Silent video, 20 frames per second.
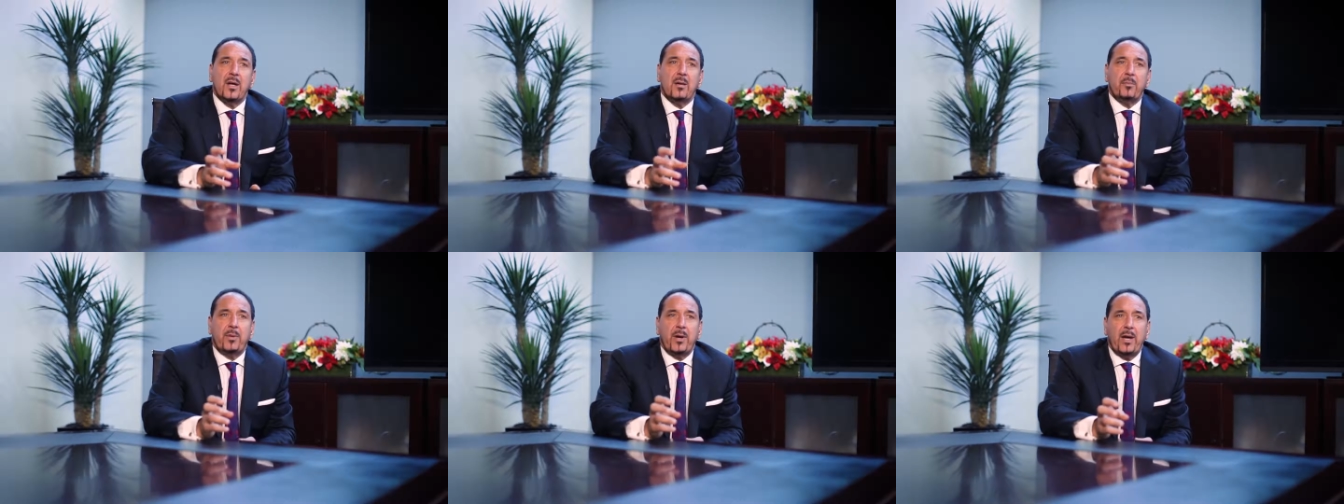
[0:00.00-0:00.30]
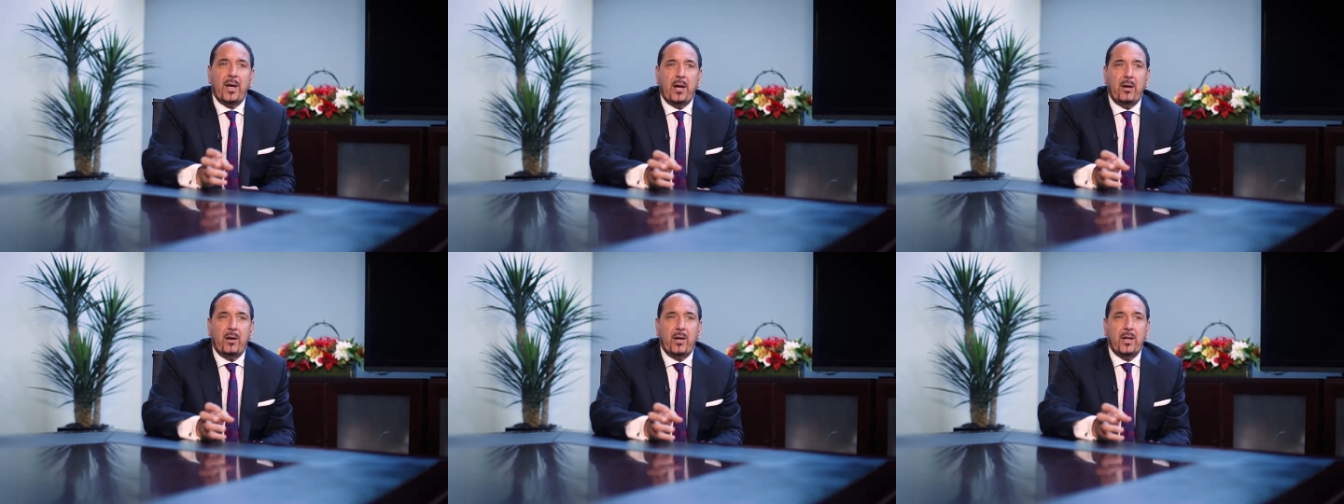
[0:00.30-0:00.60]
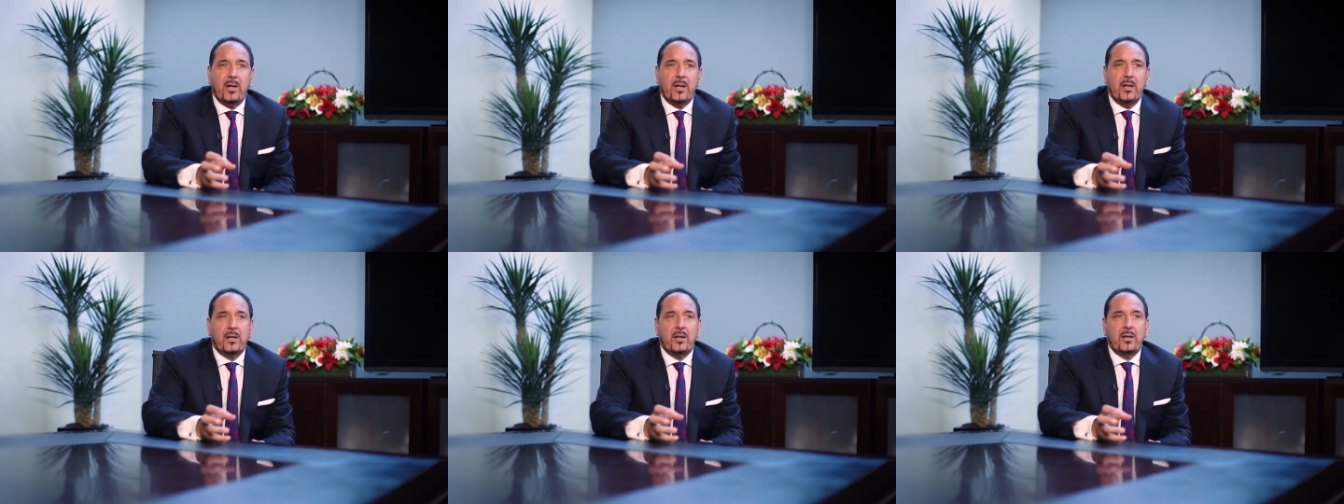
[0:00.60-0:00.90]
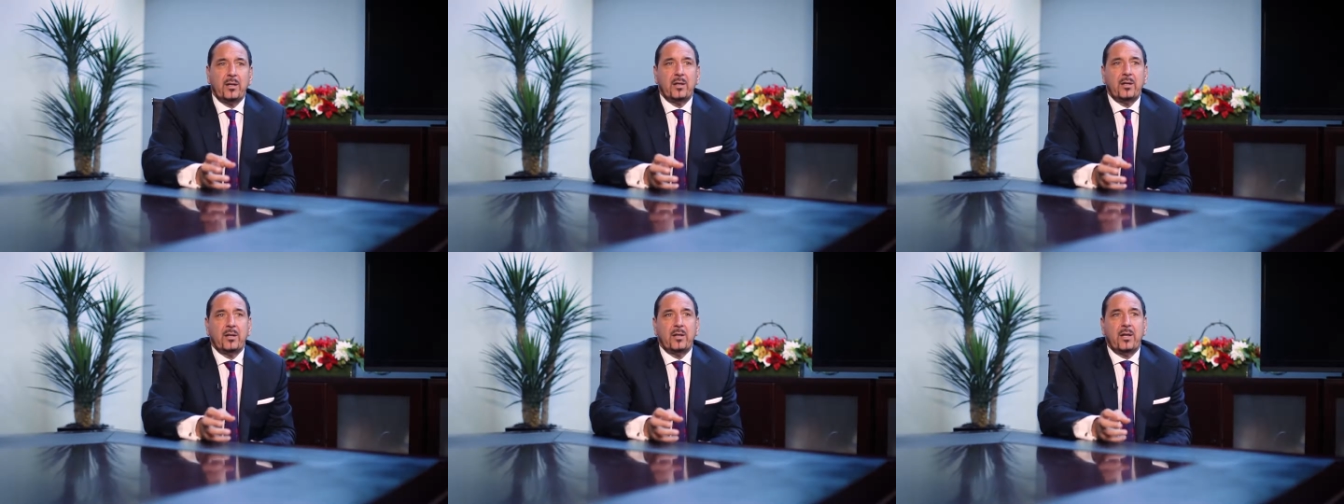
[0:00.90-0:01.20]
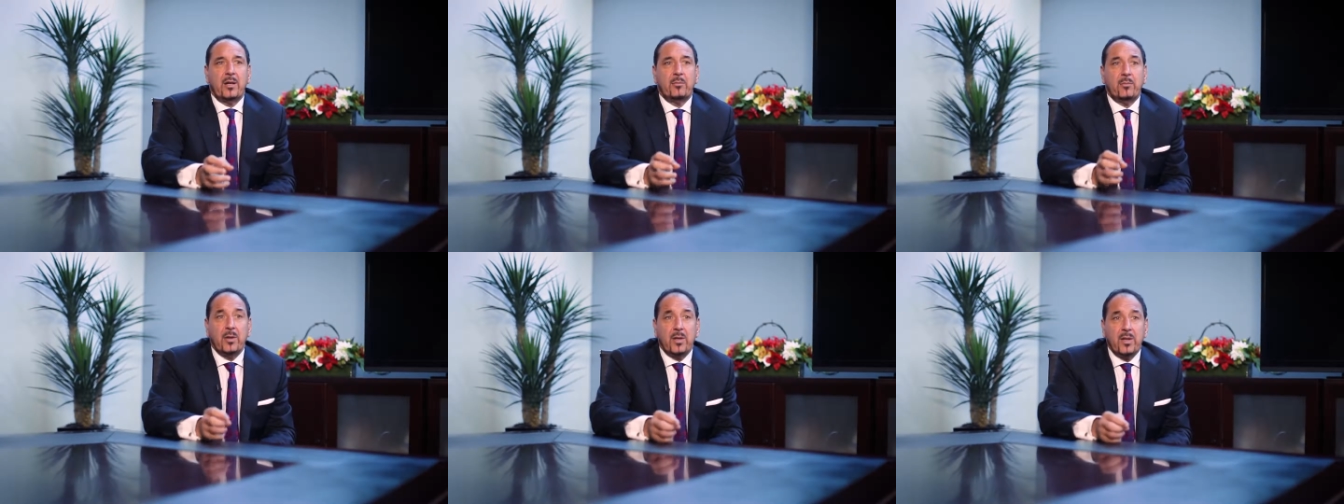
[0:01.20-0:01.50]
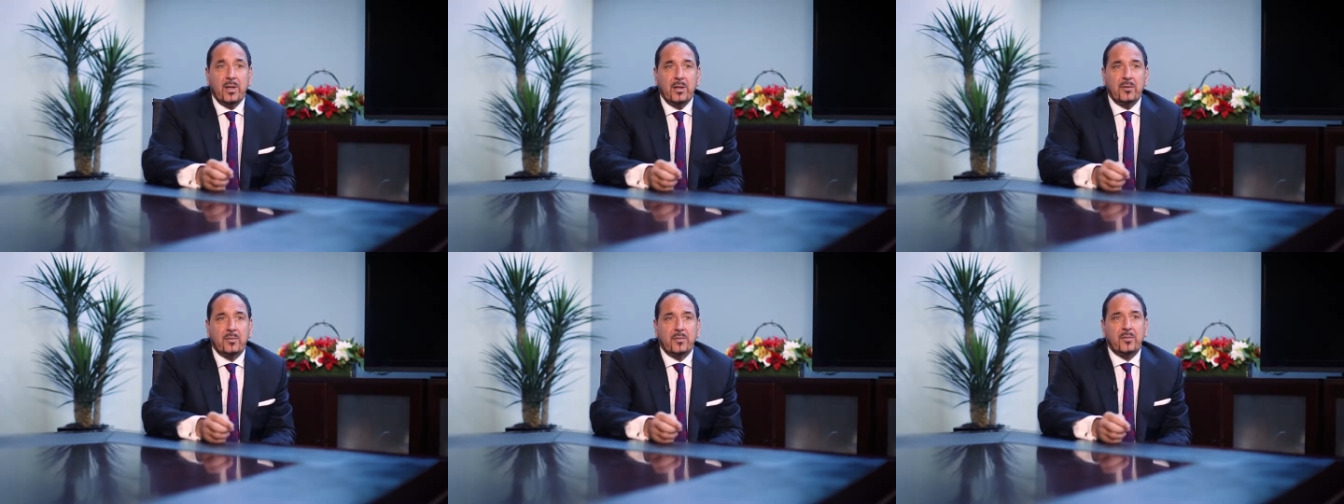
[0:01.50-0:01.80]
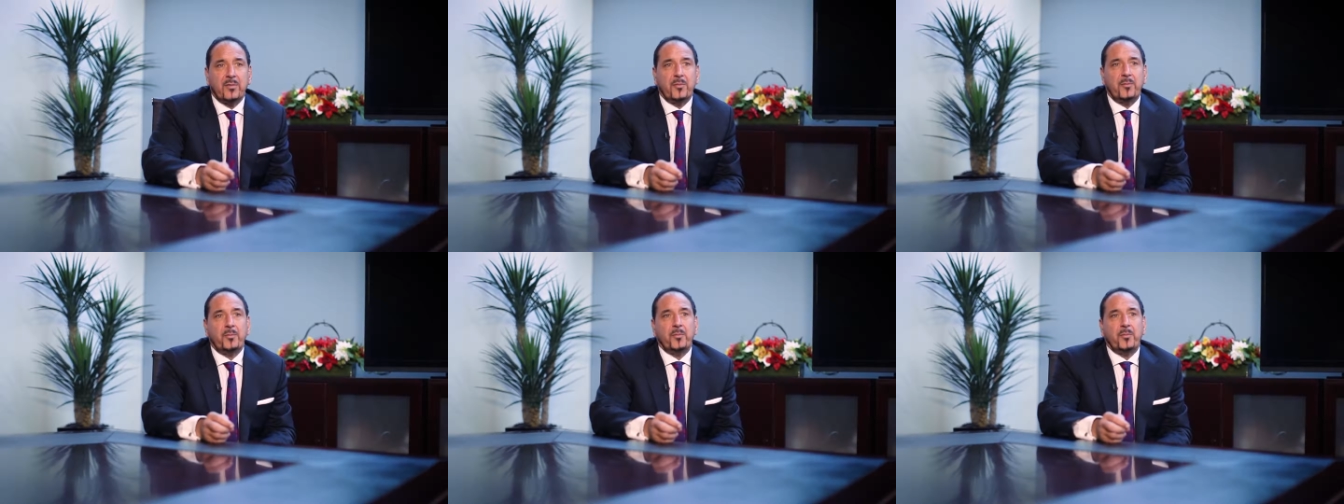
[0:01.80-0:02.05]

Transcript: a power, a belief,